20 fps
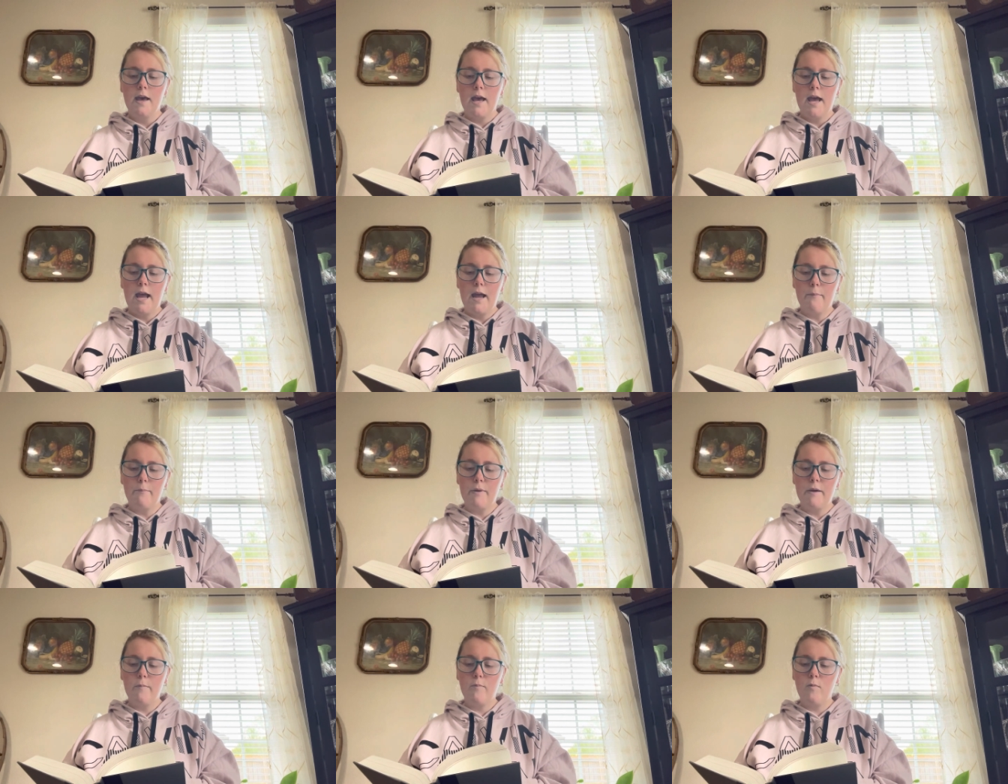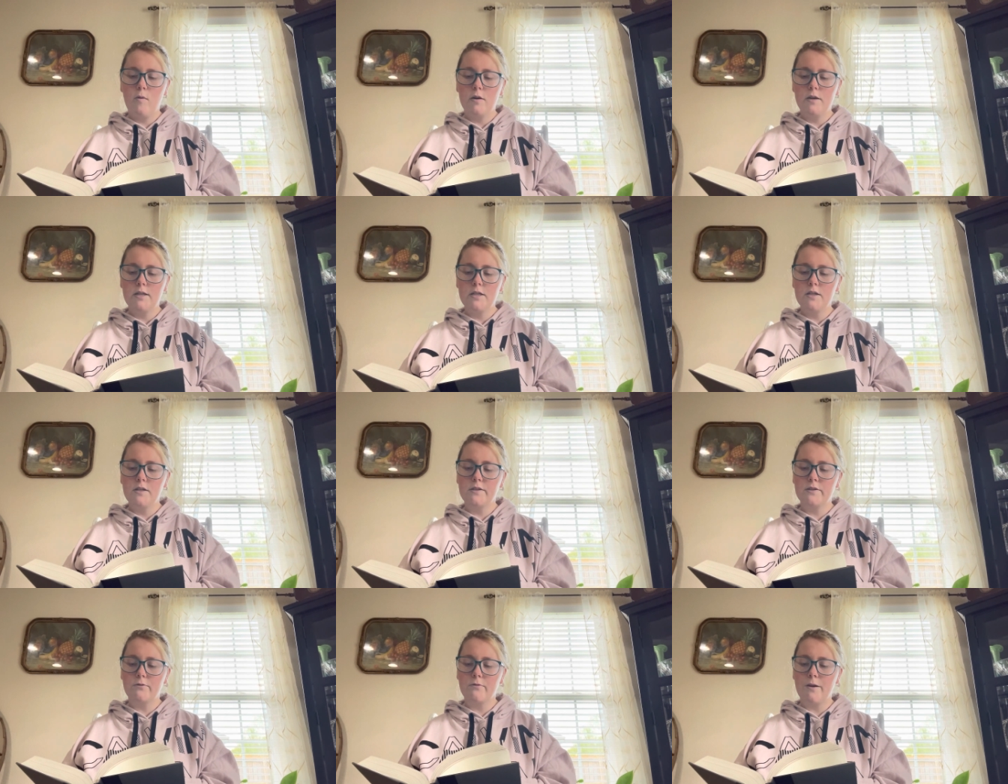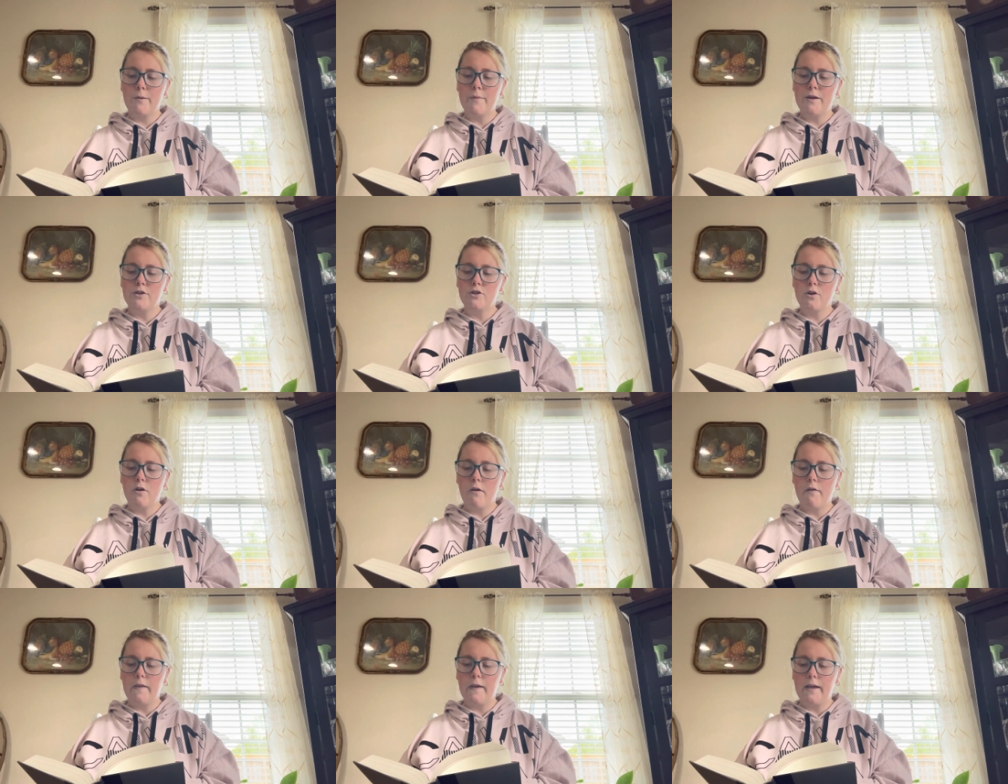And Pip wanted to scream at
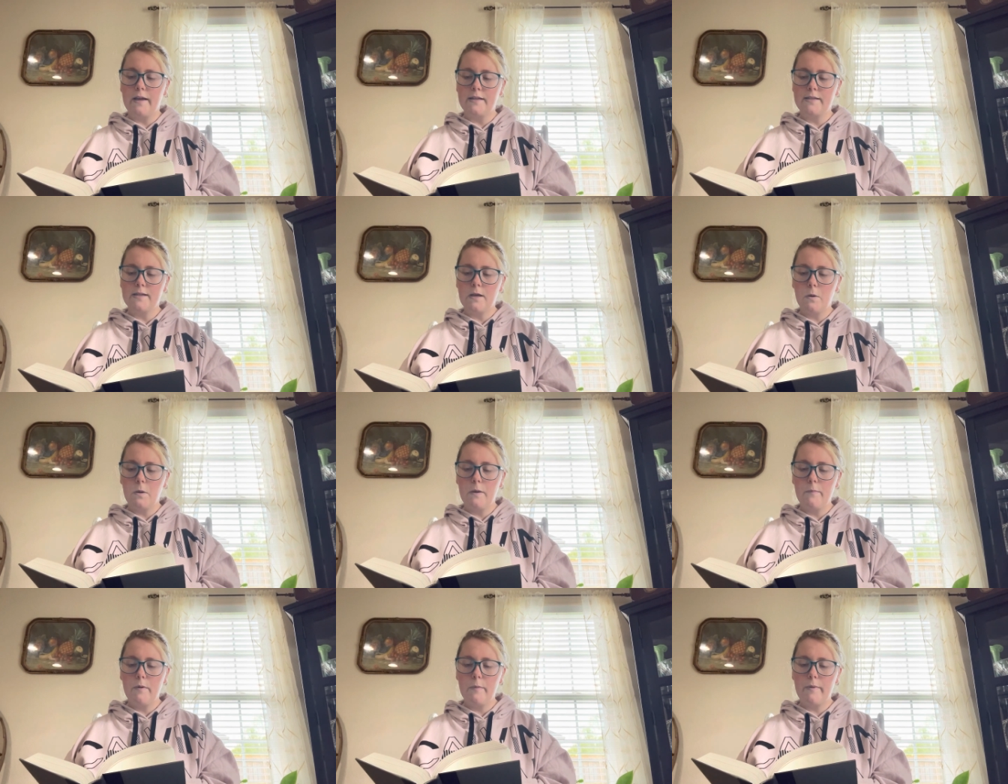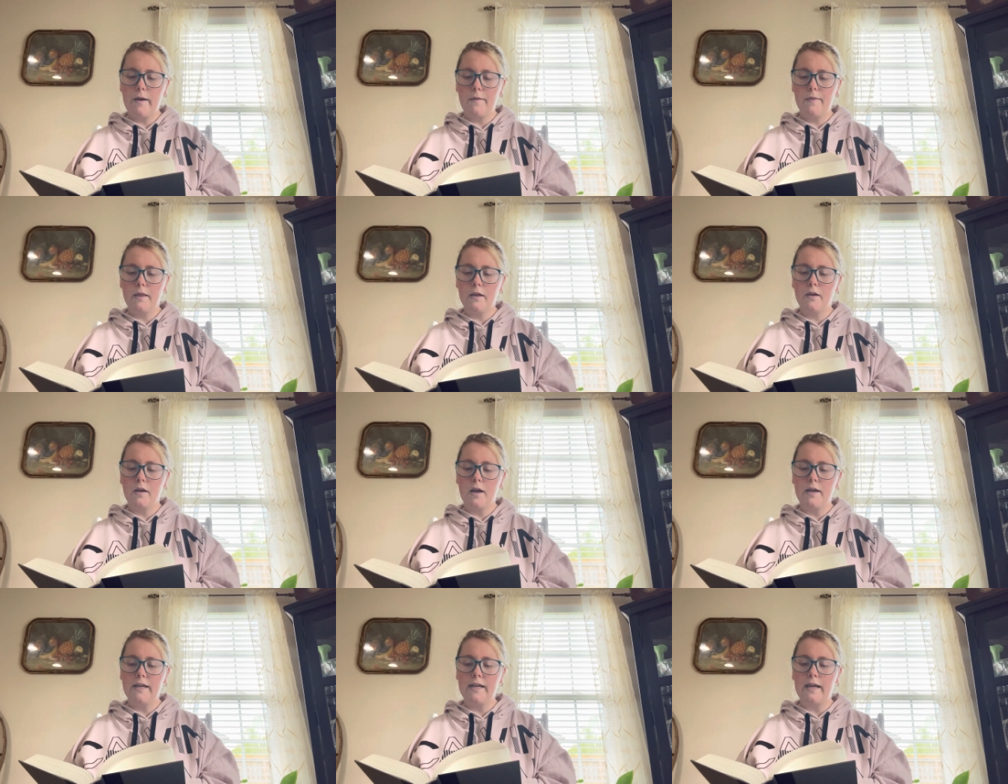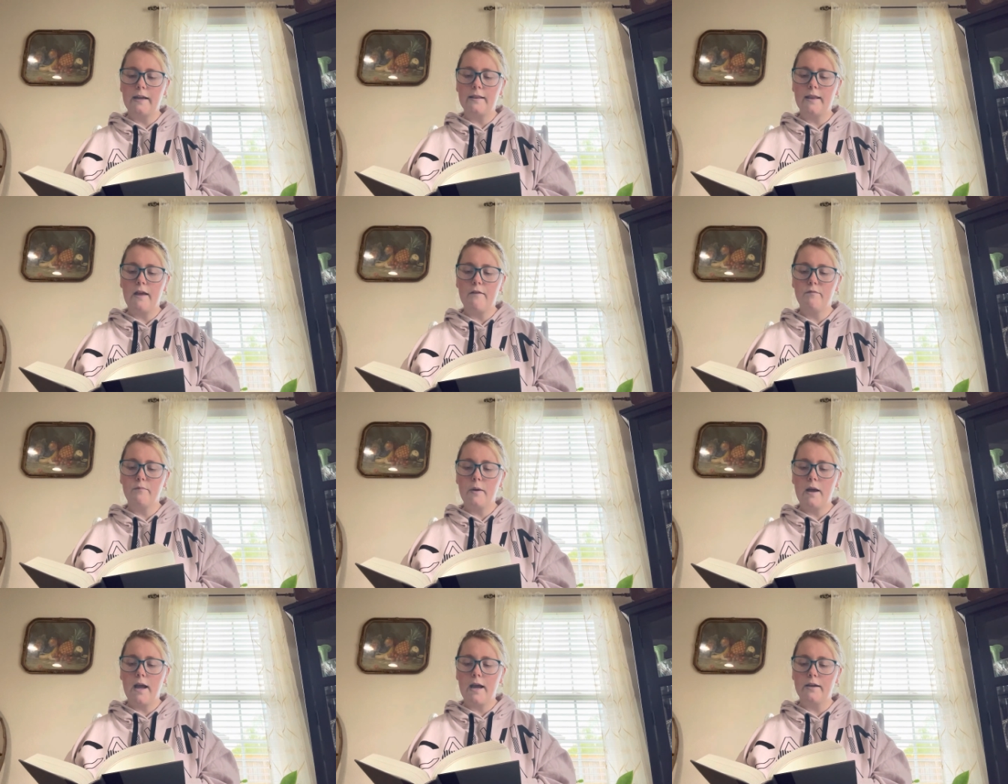Charlie and tell him about the gun he had left
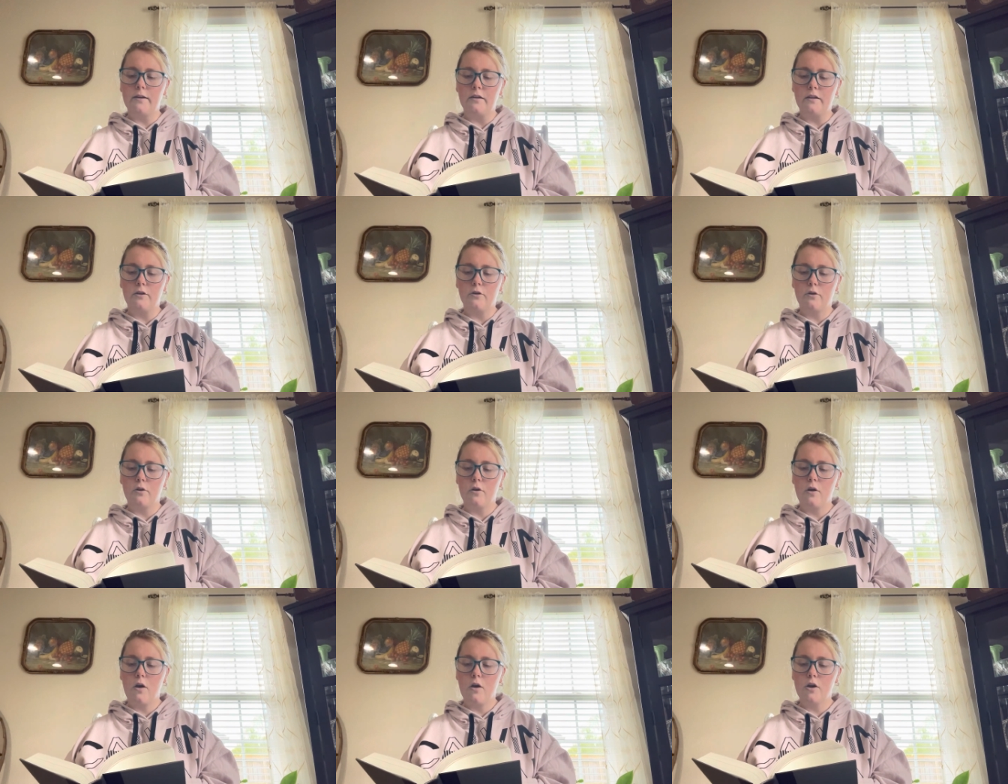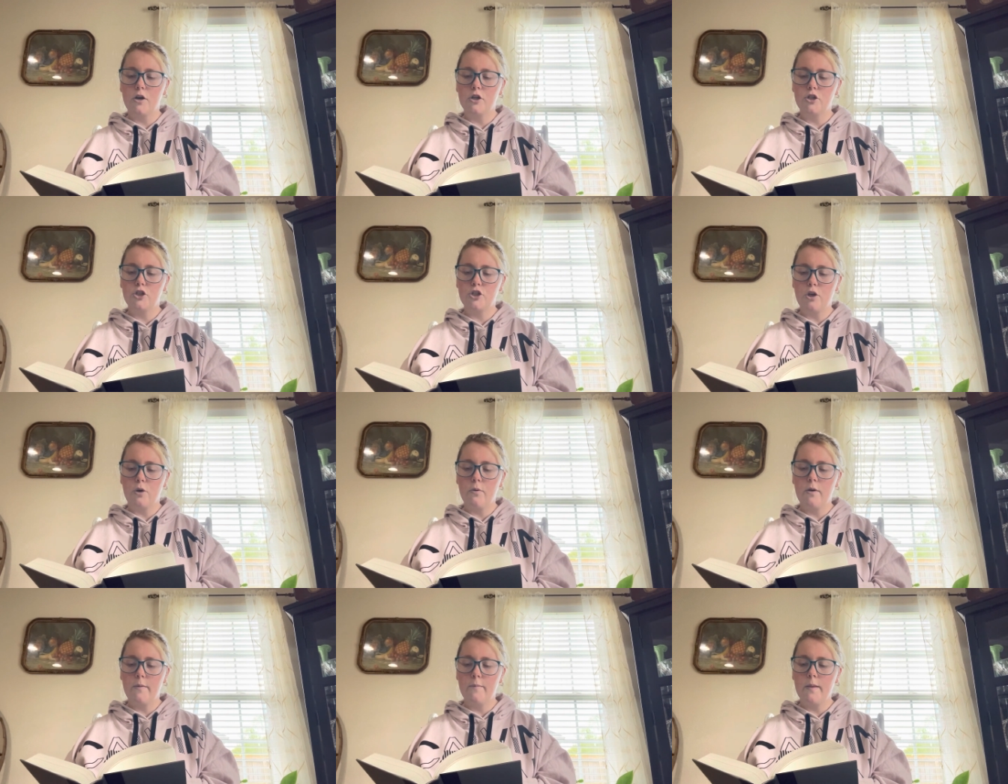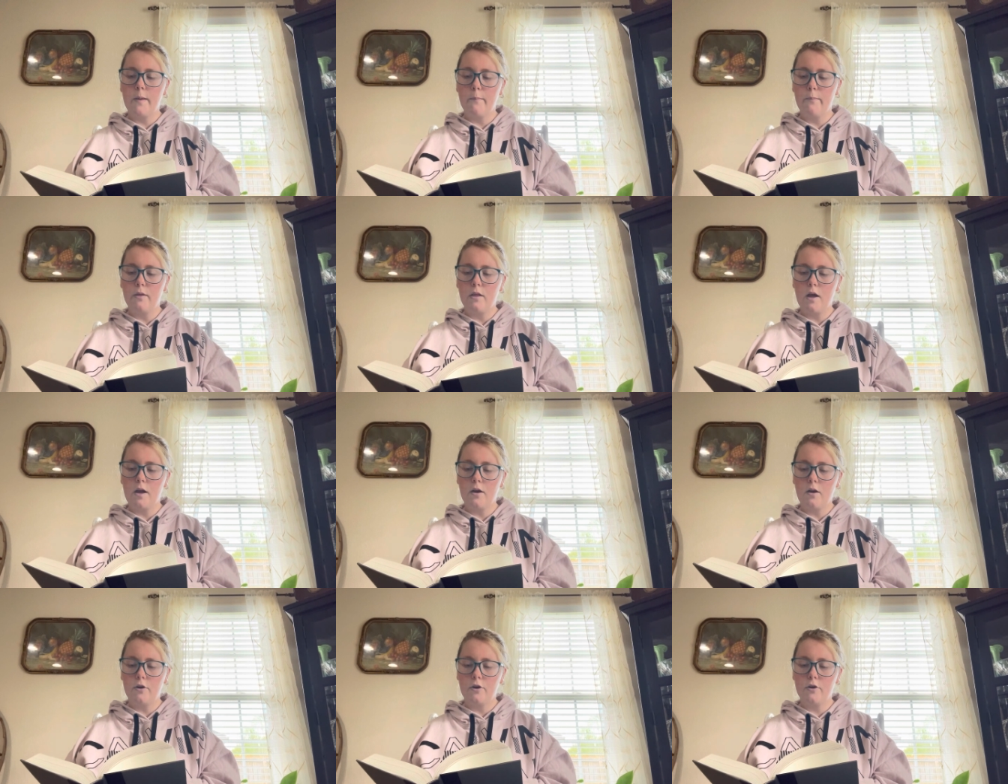behind in her heart, show him the
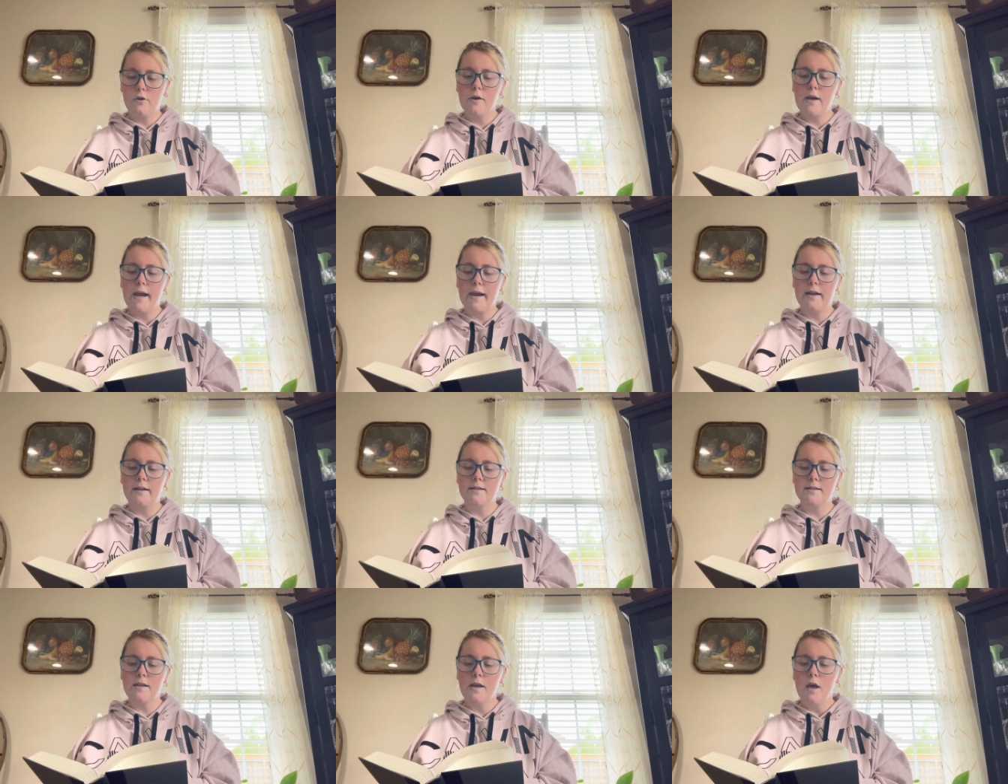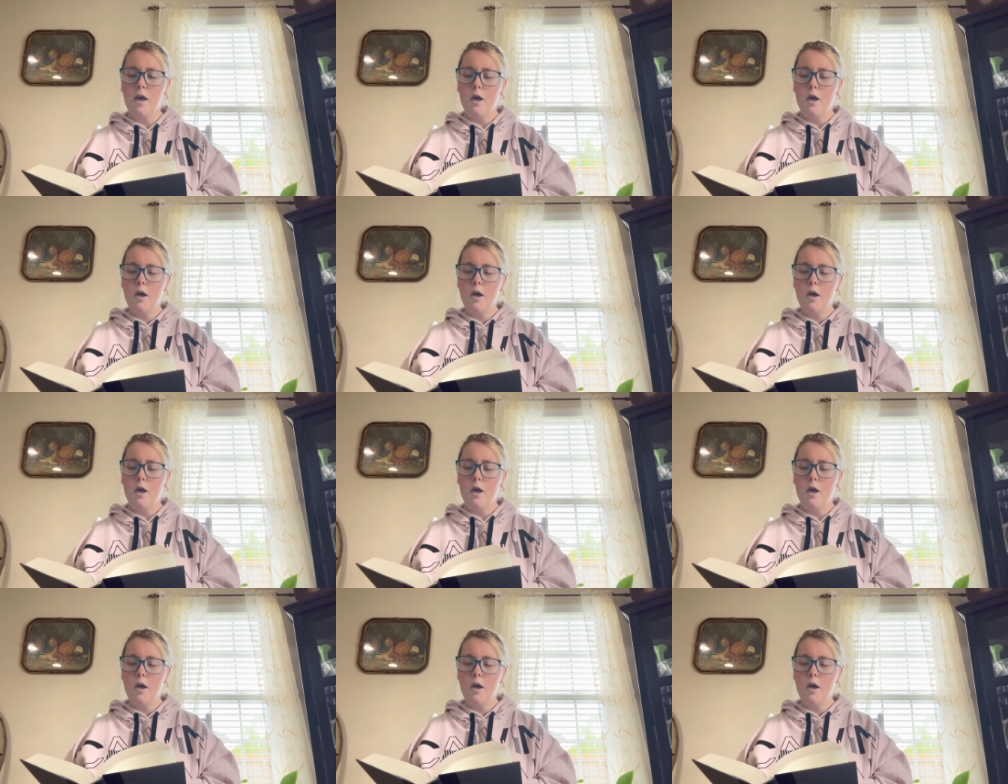blood on her hands,